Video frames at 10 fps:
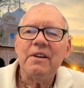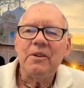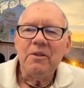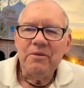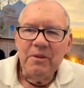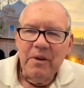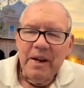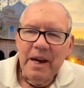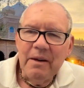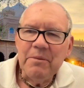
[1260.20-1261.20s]
You know, from what
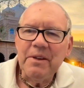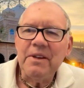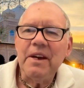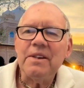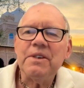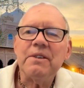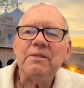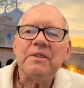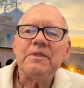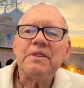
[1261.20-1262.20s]
happened in
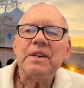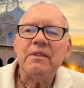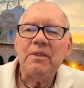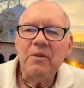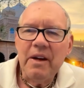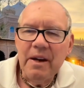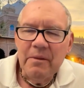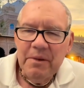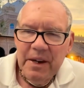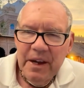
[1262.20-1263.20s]
1857, what
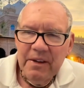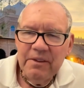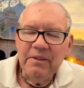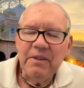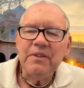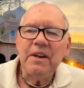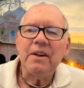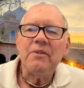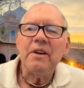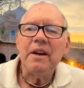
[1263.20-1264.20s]
happened in
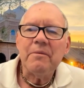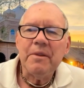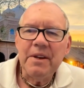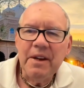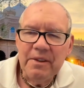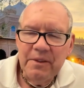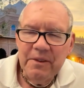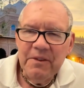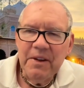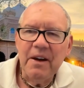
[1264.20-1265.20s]
1858, what happened in
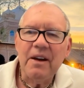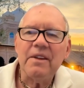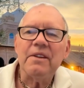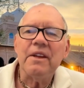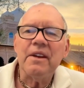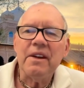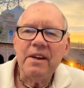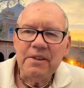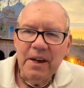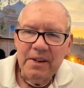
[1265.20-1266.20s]
1859, and then
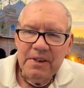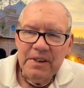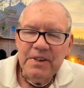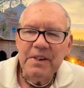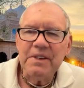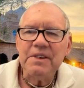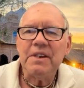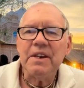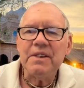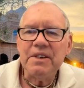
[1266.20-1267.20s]
in 1860
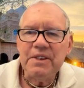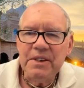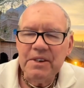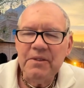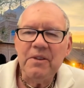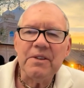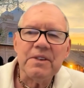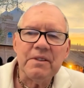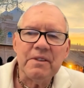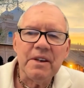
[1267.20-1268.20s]
and 1861,
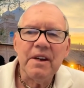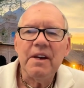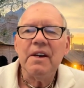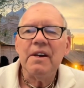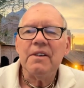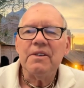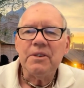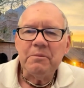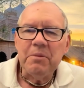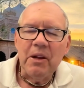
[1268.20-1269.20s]
70,
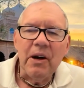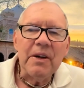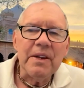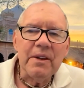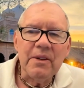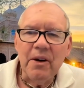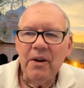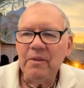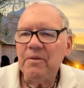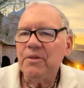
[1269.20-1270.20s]
just plodding
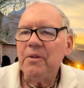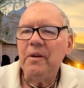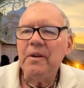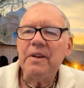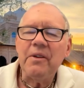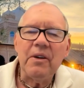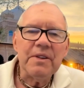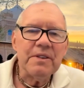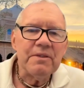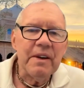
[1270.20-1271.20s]
along, throwing in all
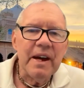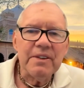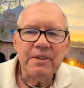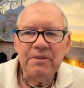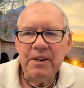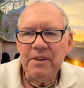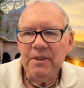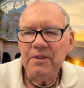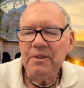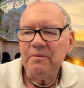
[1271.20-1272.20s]
these facts and
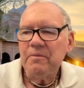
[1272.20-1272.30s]
figures.